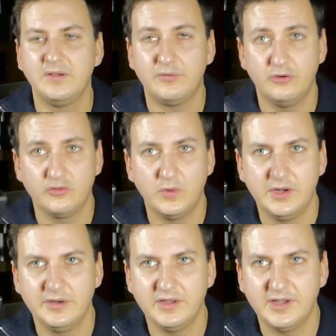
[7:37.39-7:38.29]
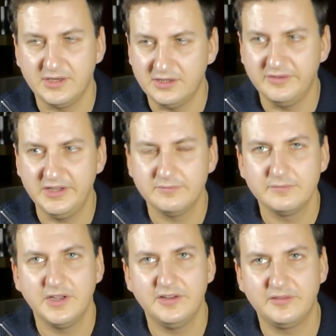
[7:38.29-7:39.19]
First one, I love it.
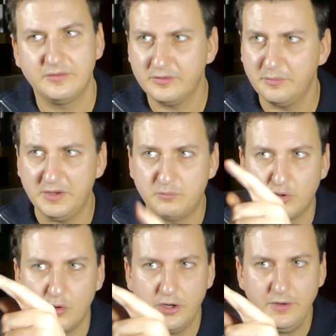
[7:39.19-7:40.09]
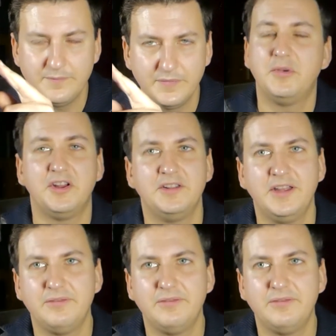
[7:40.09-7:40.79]
It's a bit broken, but I